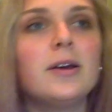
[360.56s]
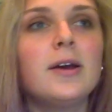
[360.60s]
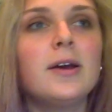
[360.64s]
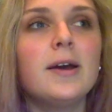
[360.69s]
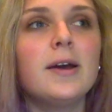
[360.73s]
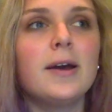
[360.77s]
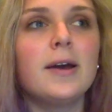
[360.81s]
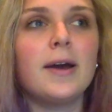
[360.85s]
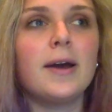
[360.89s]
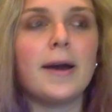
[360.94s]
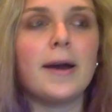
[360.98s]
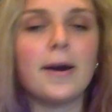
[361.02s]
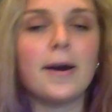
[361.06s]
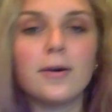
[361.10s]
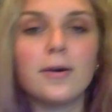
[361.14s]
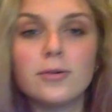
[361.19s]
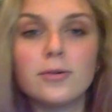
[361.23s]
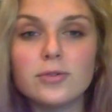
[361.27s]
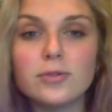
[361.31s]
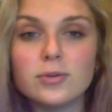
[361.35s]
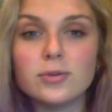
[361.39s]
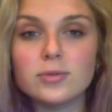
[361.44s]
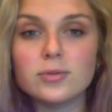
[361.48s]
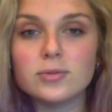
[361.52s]
how
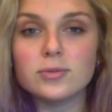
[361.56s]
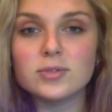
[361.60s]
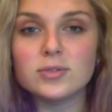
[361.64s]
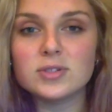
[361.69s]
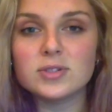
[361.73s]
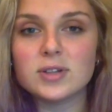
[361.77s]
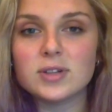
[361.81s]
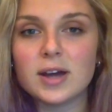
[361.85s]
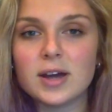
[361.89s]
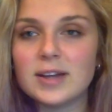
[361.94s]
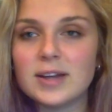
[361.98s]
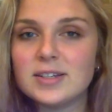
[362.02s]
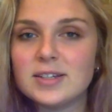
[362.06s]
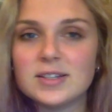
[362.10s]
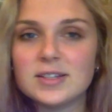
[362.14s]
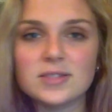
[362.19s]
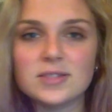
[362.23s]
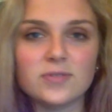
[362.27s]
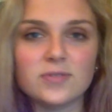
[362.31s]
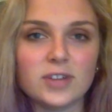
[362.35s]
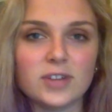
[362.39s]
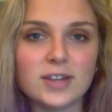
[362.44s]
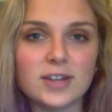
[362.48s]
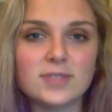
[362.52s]
those ideas and
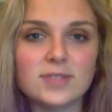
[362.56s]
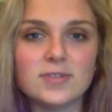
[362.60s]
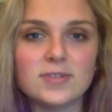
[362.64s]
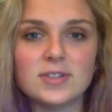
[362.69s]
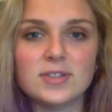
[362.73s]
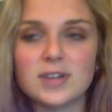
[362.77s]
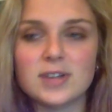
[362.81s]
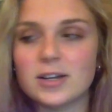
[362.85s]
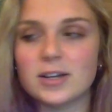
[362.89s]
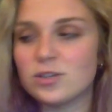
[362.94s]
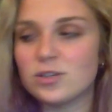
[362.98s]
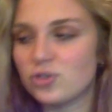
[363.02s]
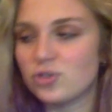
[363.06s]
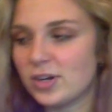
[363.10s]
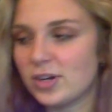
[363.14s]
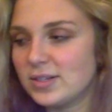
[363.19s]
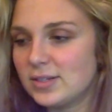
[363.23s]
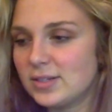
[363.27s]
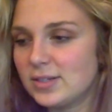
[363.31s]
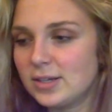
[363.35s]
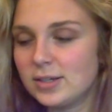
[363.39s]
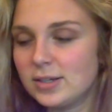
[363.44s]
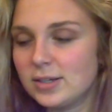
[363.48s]
philosophies kind of translated.